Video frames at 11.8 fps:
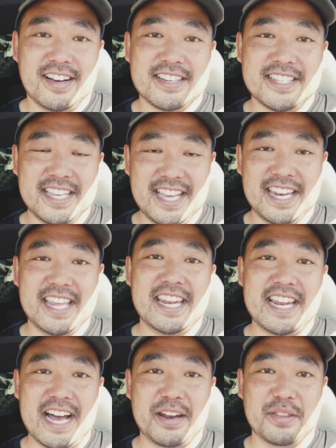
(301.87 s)
to get in
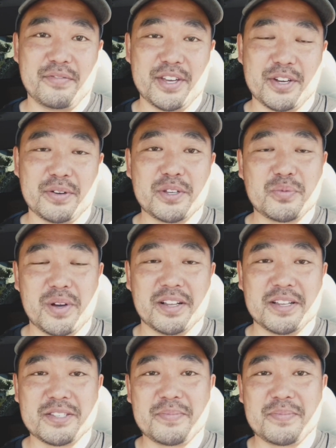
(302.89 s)
and out of the vehicle, as well as